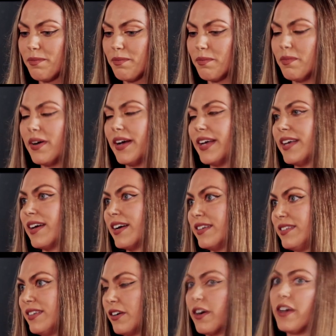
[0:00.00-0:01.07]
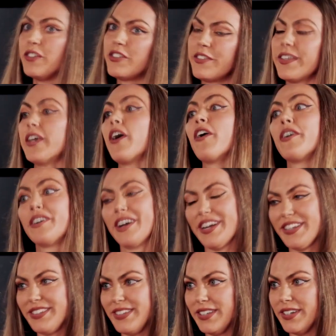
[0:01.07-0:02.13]
my idea, or I should say our
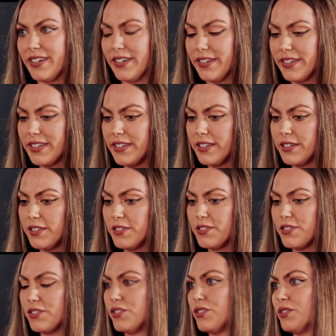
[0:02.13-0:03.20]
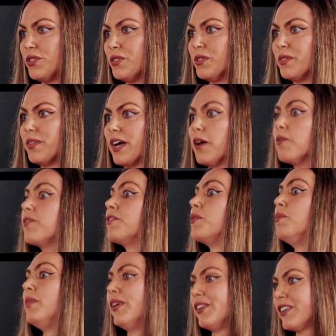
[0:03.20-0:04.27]
idea, is to help
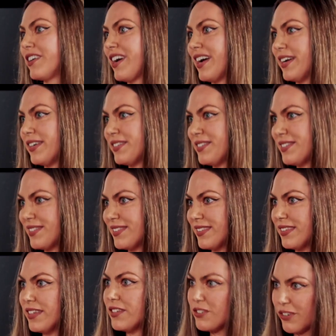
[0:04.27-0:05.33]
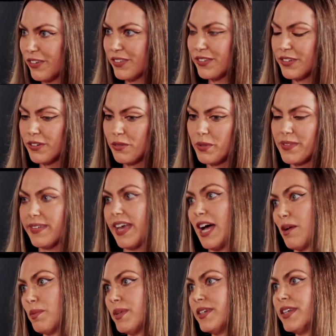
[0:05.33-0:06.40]
familiarize each other what's
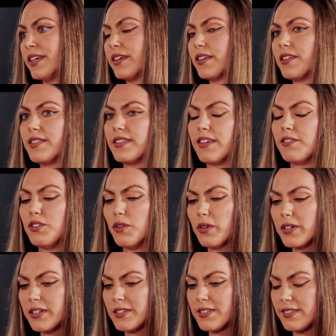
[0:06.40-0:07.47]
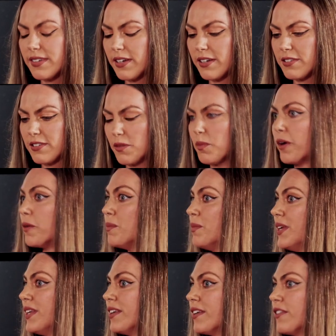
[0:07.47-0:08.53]
happening, because I've noticed some
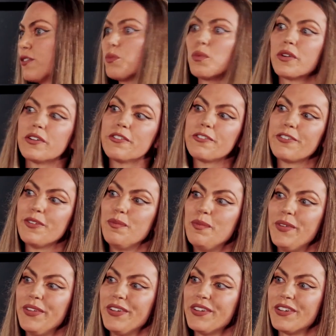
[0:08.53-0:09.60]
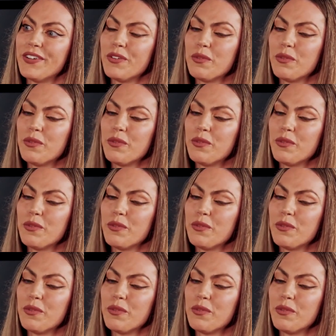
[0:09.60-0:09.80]
Armenians weren't familiar